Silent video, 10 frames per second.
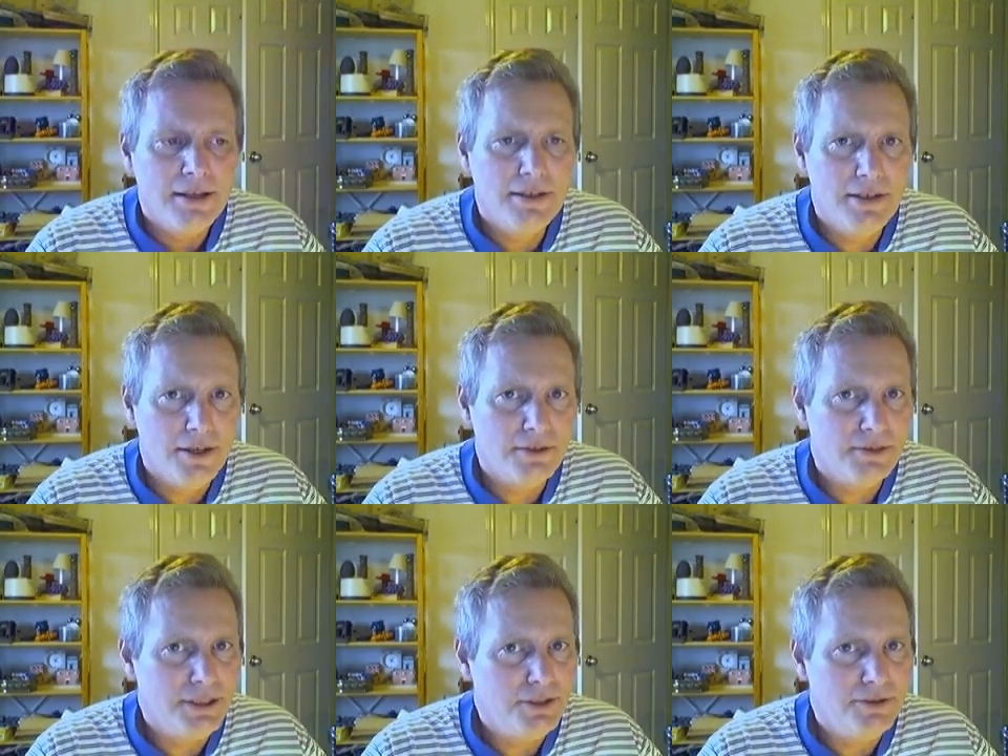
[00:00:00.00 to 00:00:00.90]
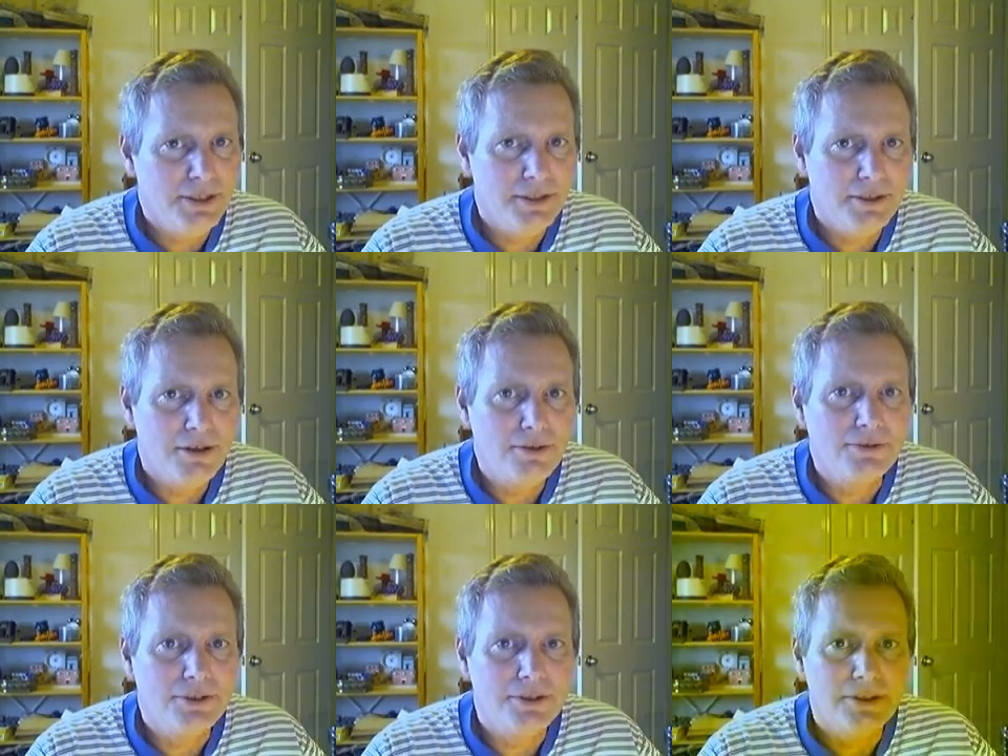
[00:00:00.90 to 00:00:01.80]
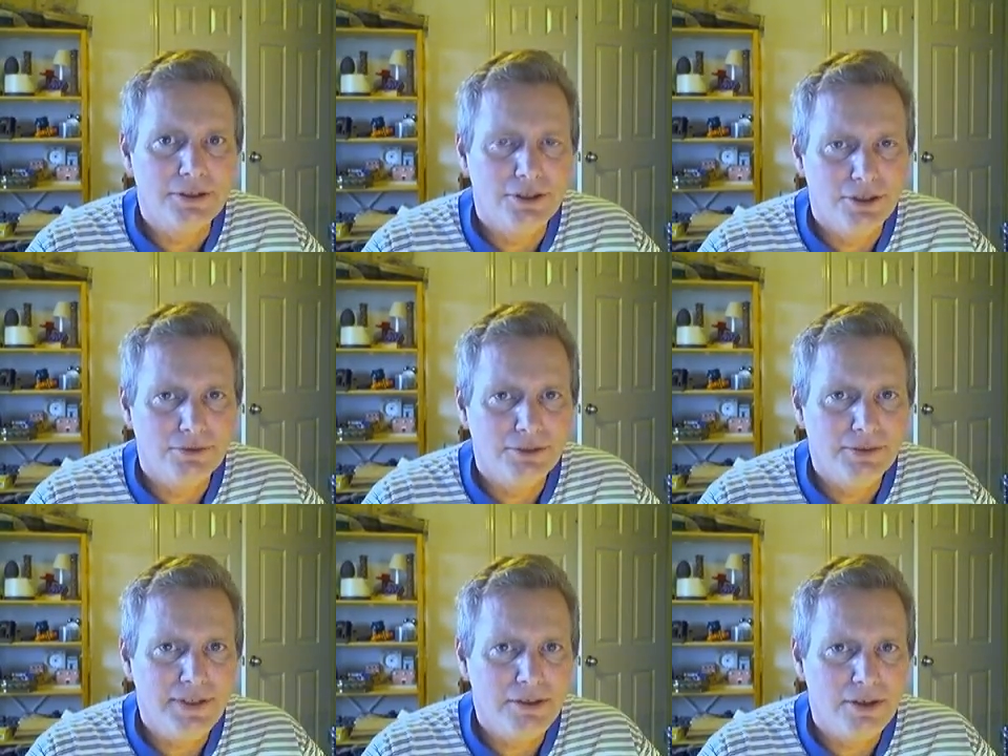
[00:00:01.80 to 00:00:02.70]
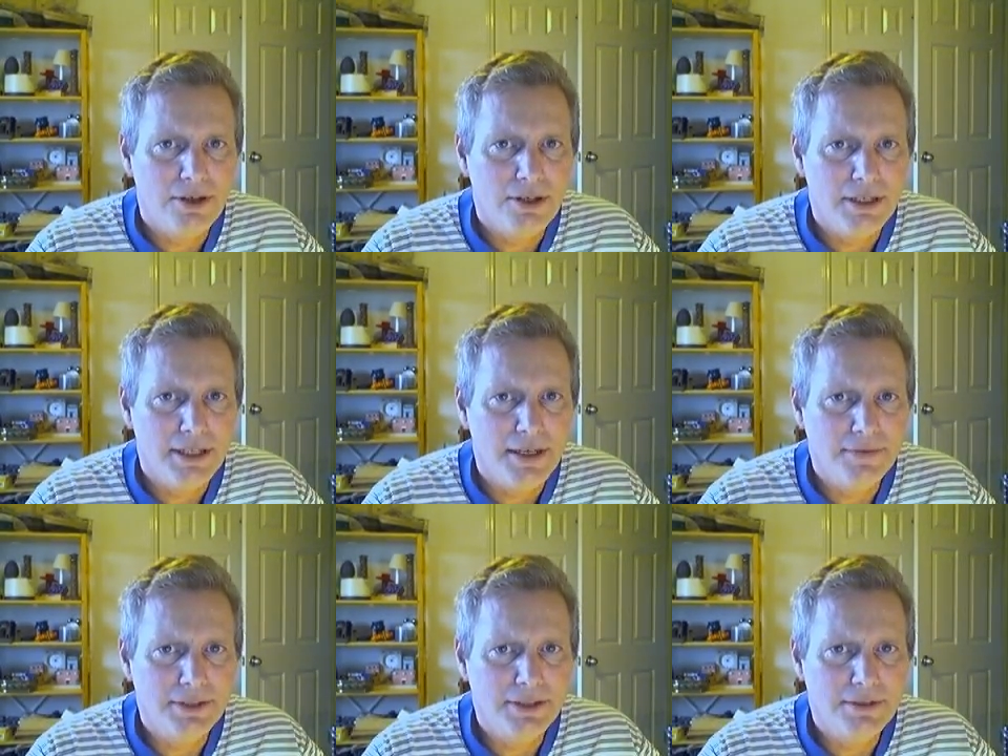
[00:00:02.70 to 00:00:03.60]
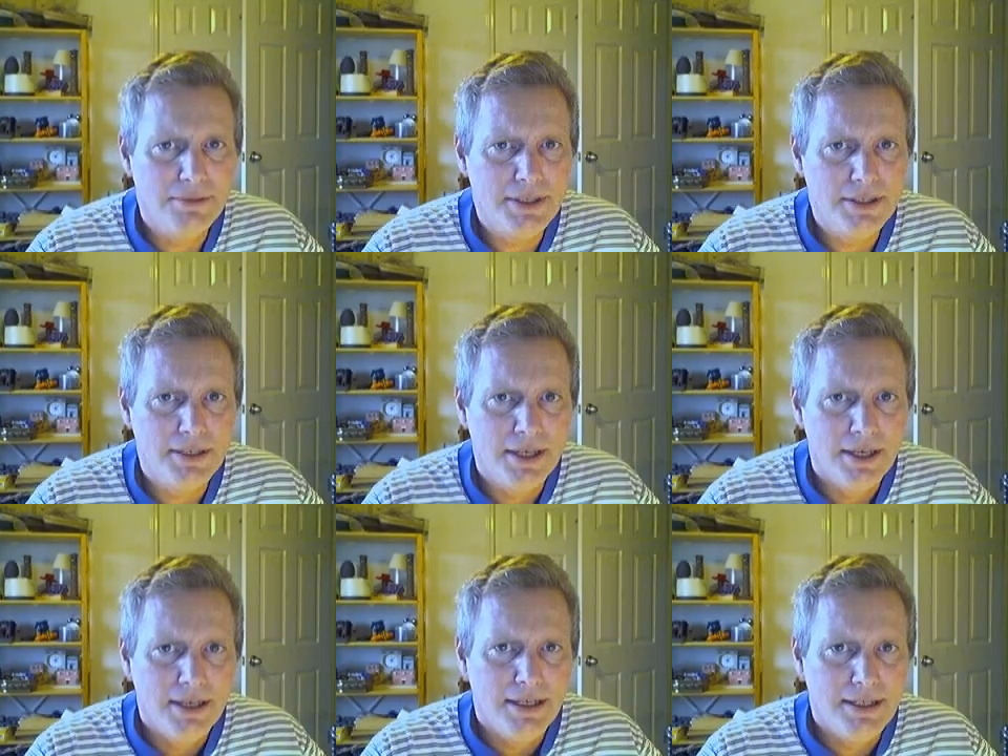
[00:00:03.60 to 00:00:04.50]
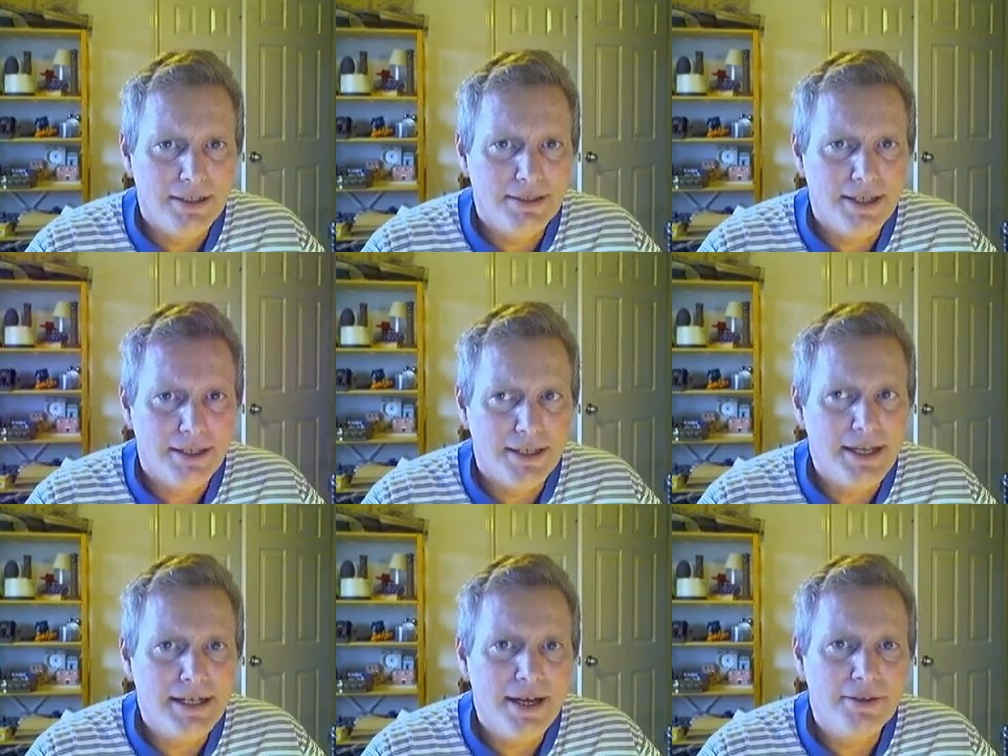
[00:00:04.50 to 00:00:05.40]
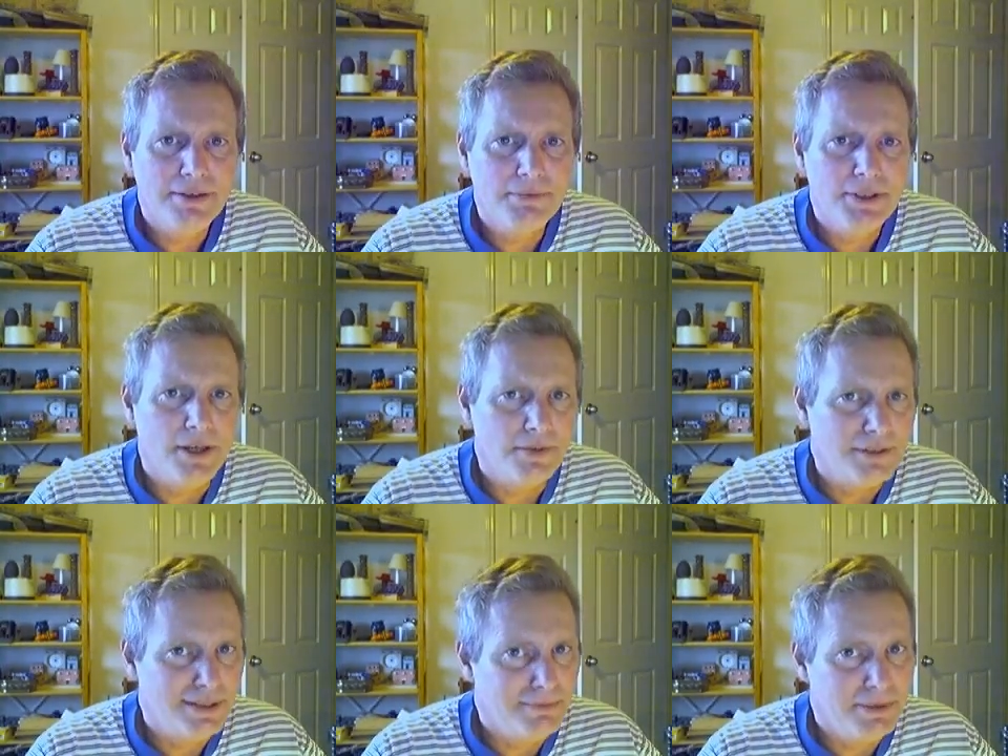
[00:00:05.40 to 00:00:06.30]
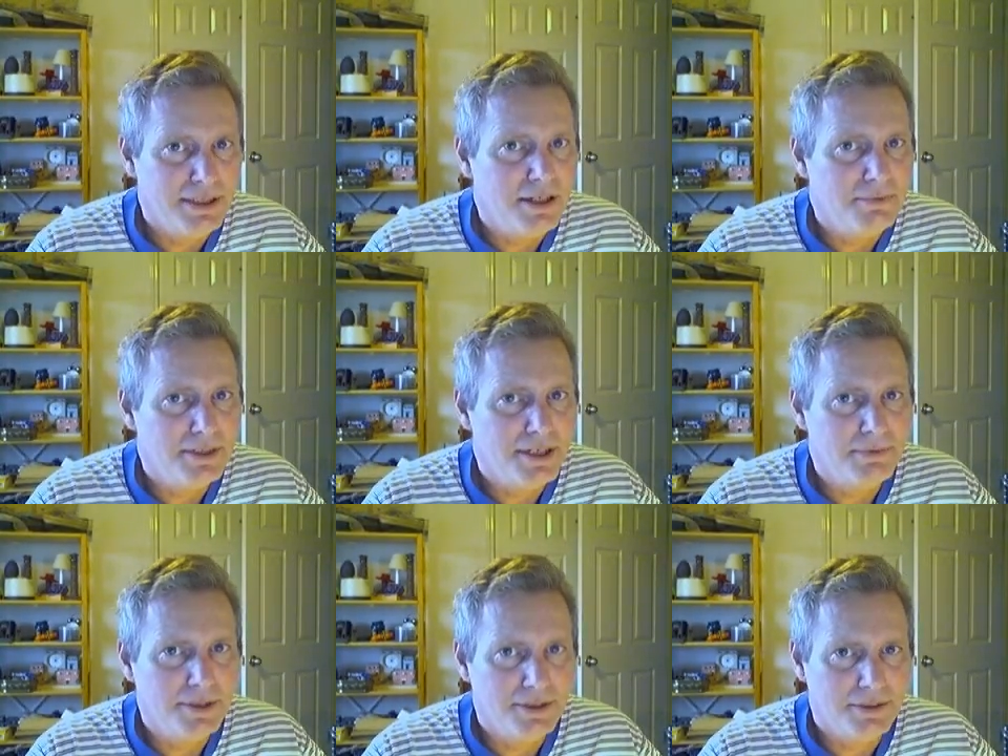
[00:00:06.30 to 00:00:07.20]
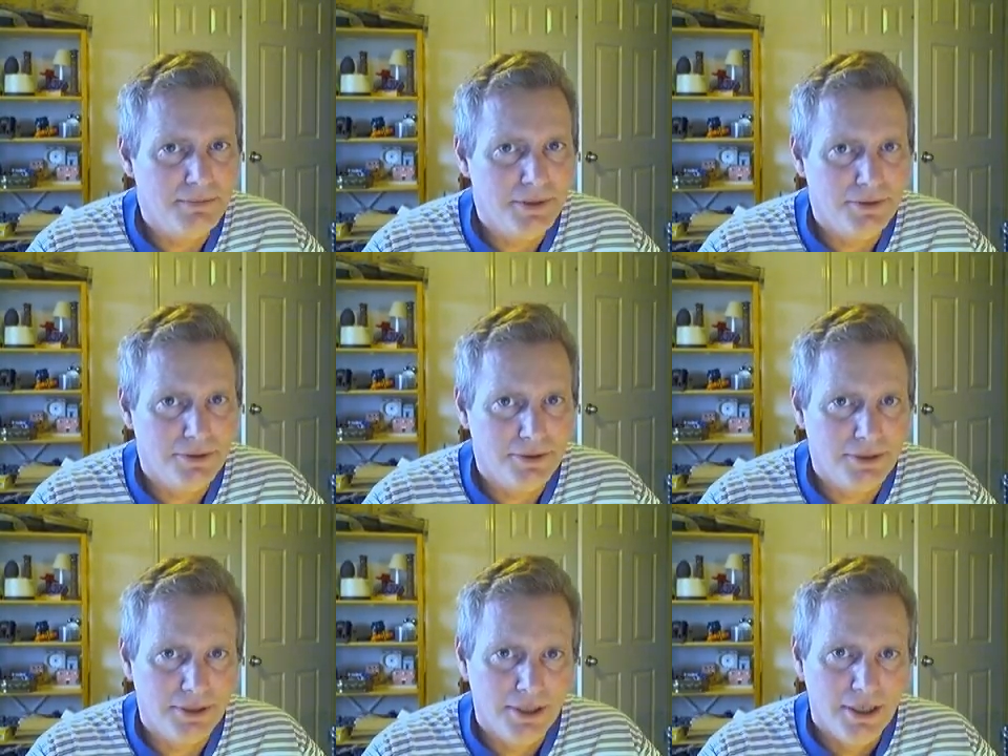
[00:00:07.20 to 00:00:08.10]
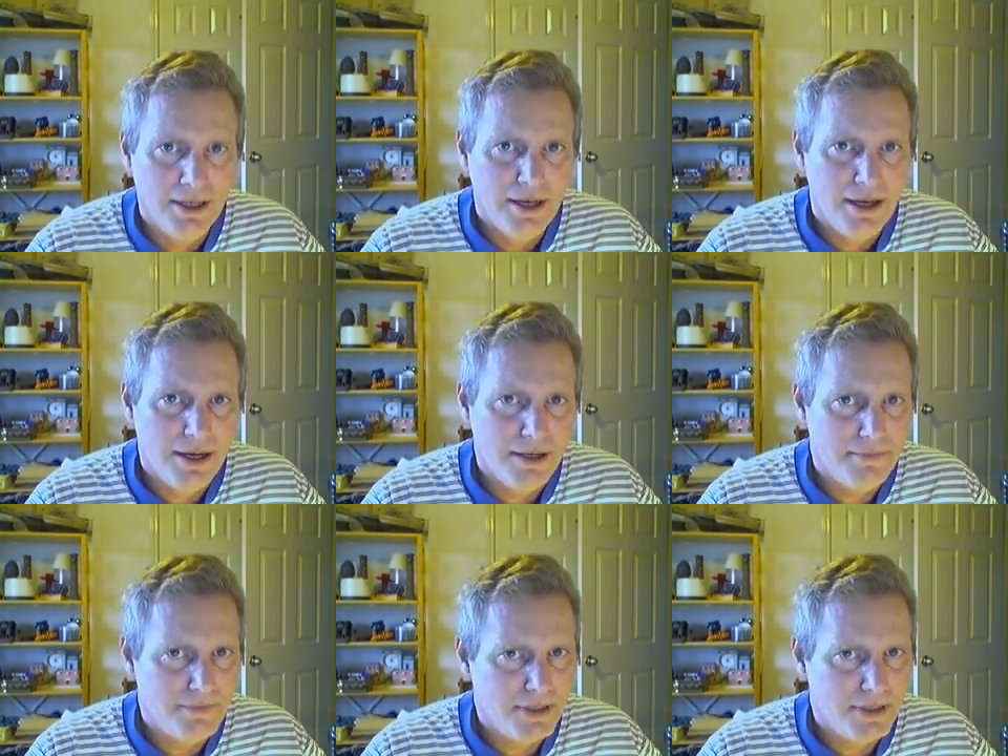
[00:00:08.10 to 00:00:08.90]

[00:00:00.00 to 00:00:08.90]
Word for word: The other issue that adults, children of alcoholic, have to deal with is that they now themselves can become substance abusers um,